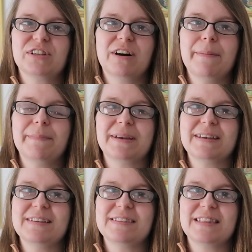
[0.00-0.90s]
time
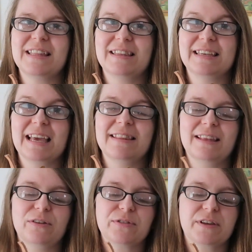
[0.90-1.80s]
because then again,
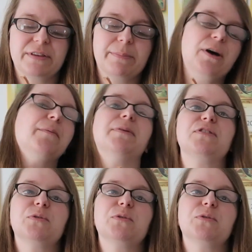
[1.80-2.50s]
they're not serving a purpose.